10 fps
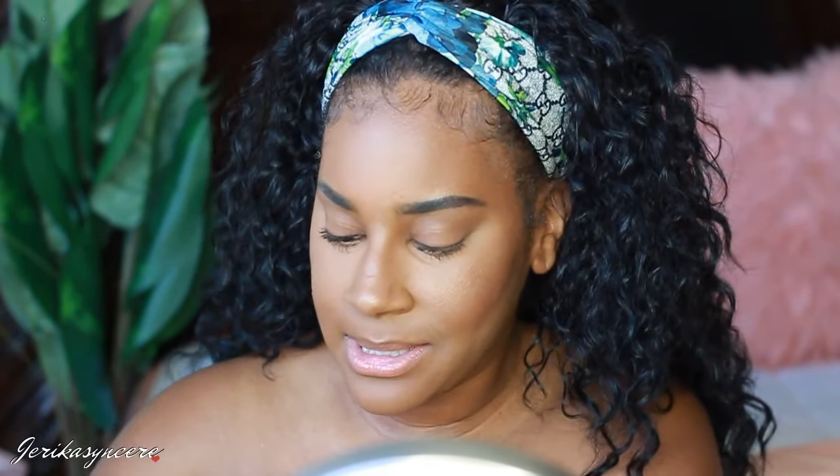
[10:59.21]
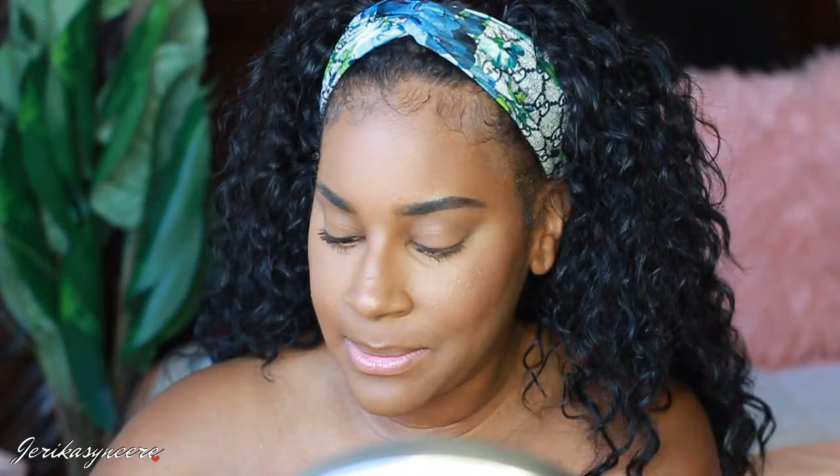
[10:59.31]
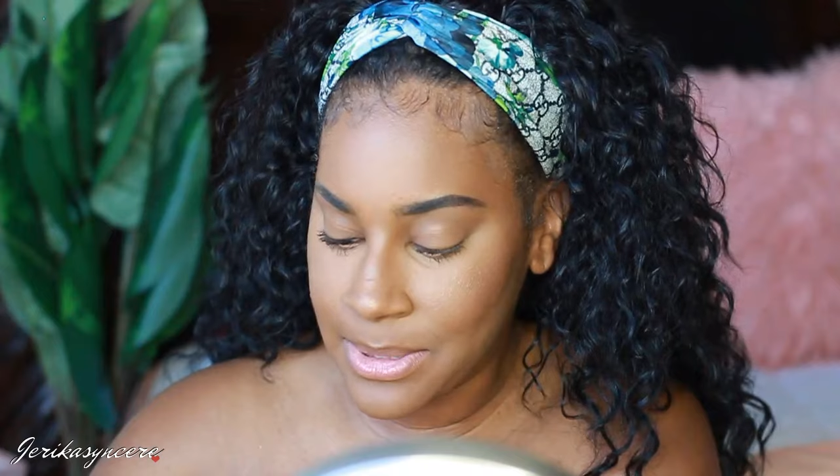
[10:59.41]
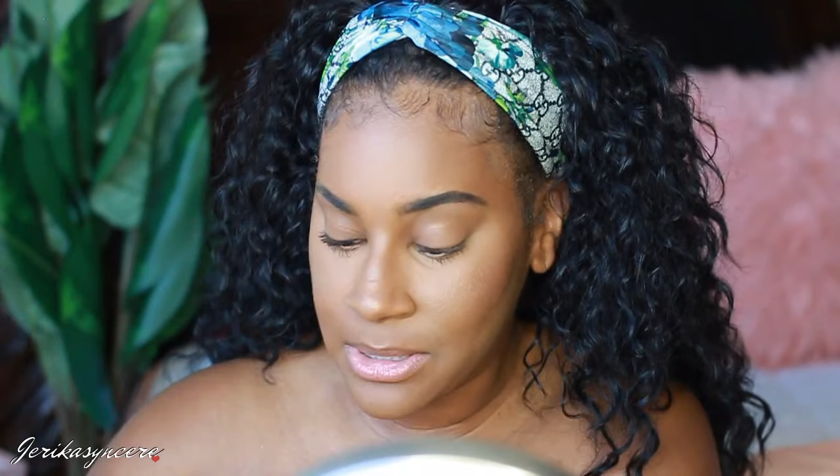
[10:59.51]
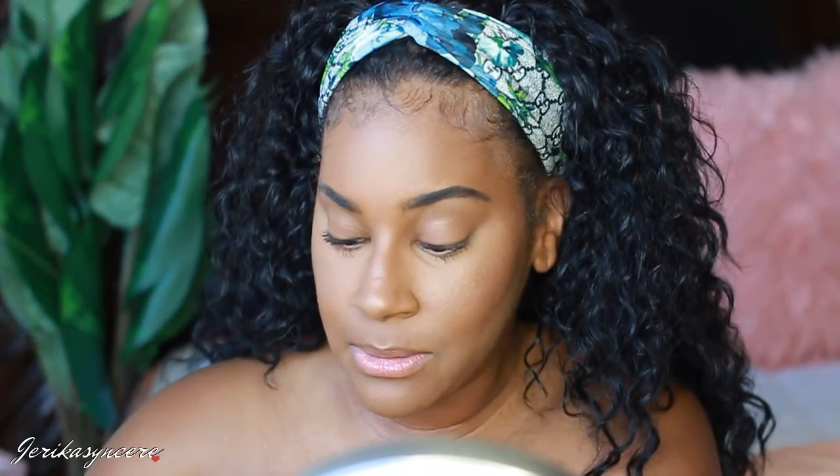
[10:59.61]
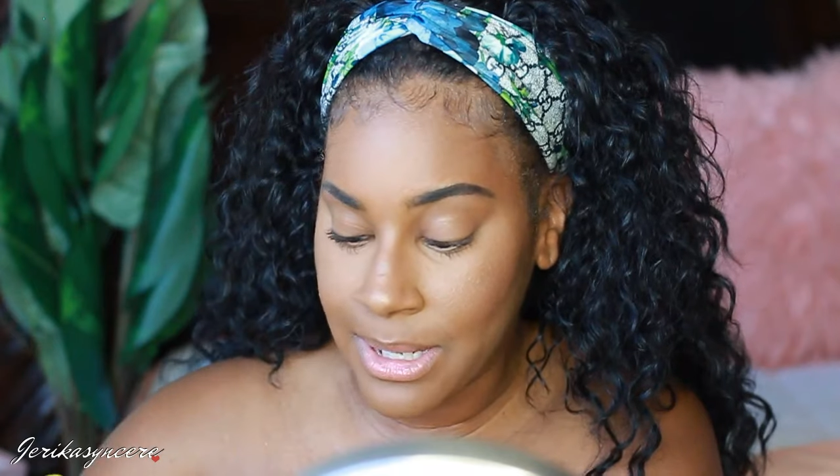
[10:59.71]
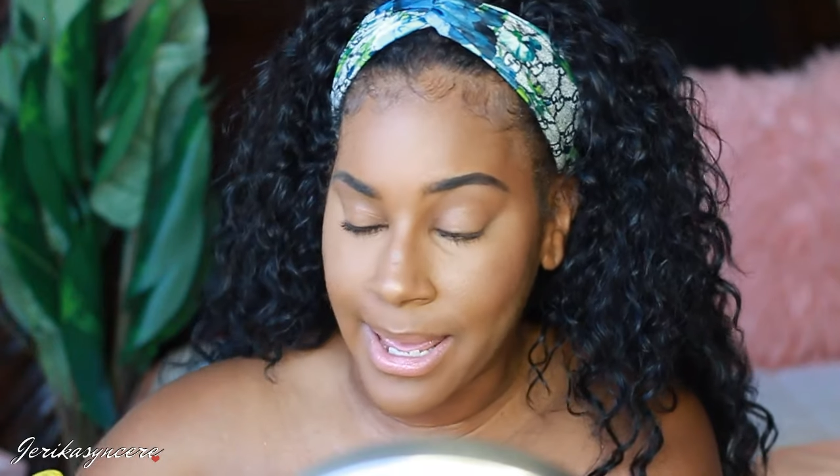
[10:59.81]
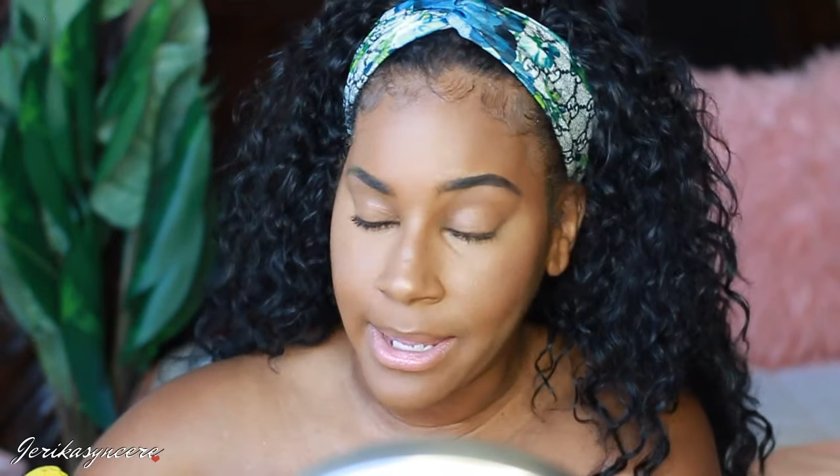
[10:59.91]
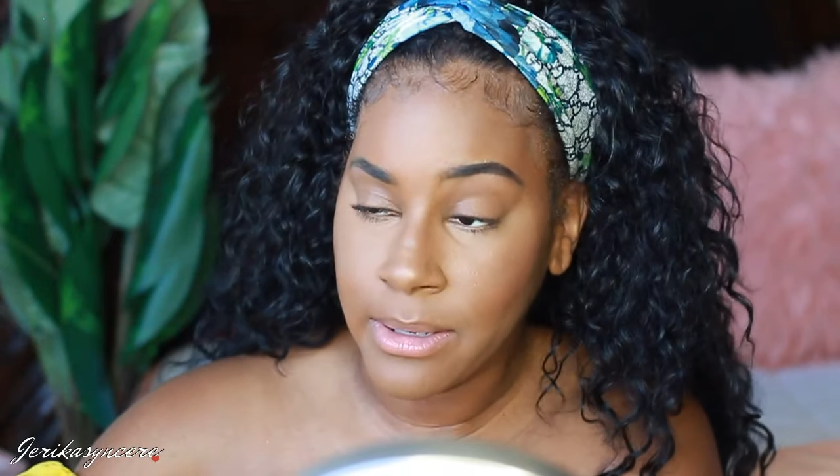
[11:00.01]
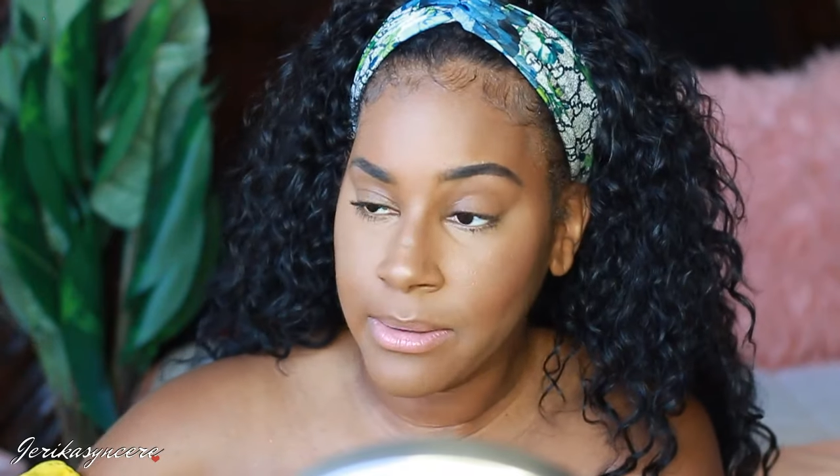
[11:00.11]
It was too
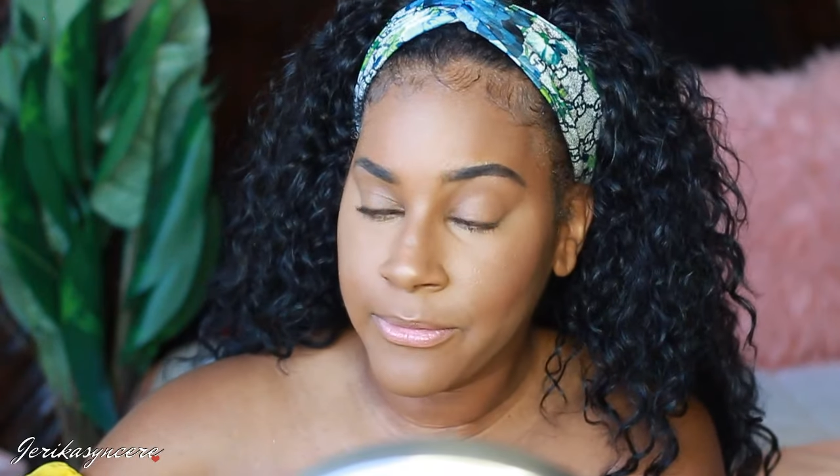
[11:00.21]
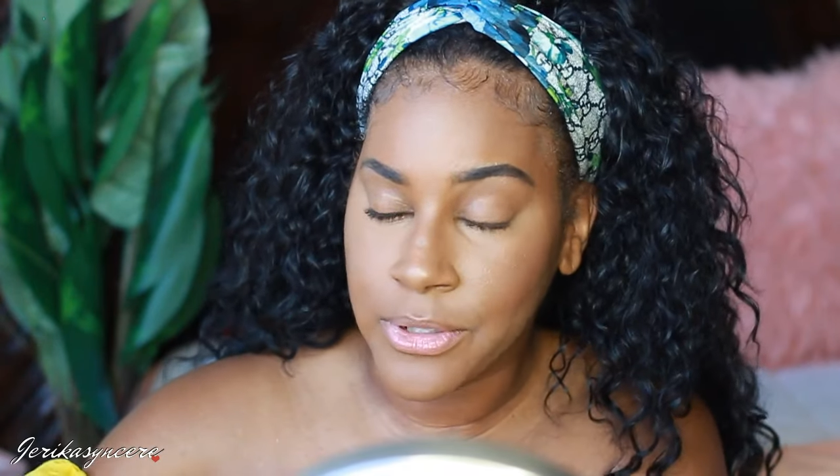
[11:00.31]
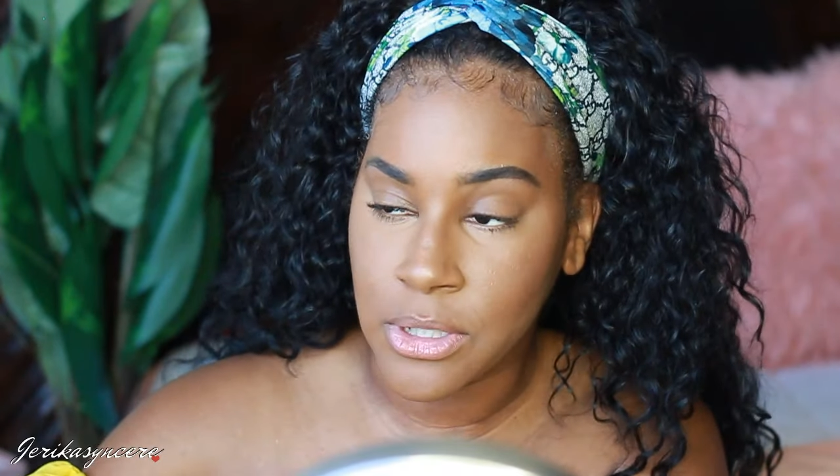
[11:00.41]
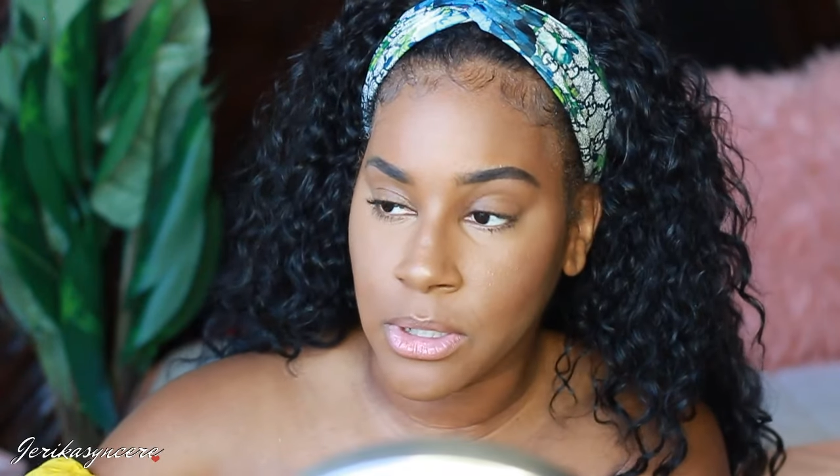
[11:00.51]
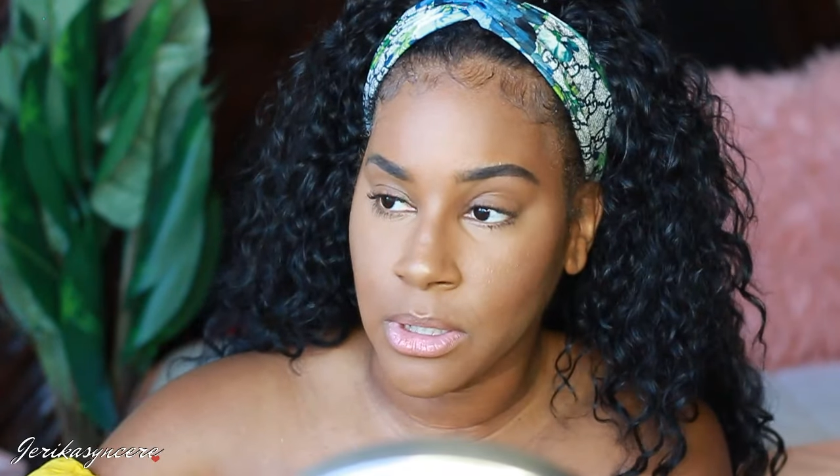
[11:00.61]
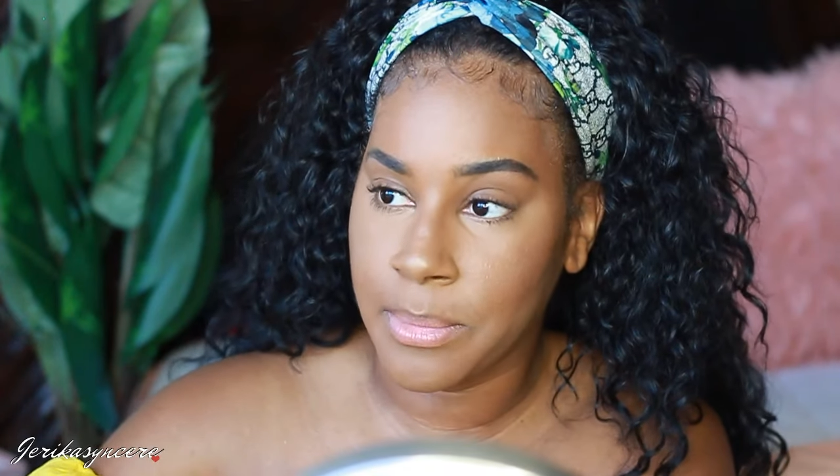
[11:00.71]
light for sure,